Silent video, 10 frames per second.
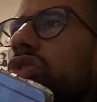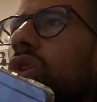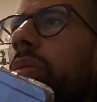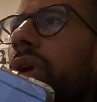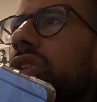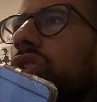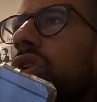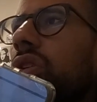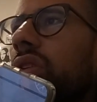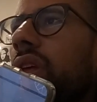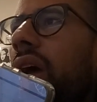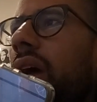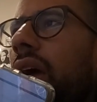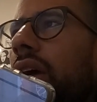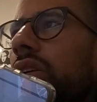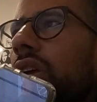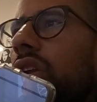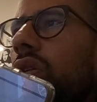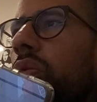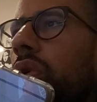so I just want to make sure that, you know,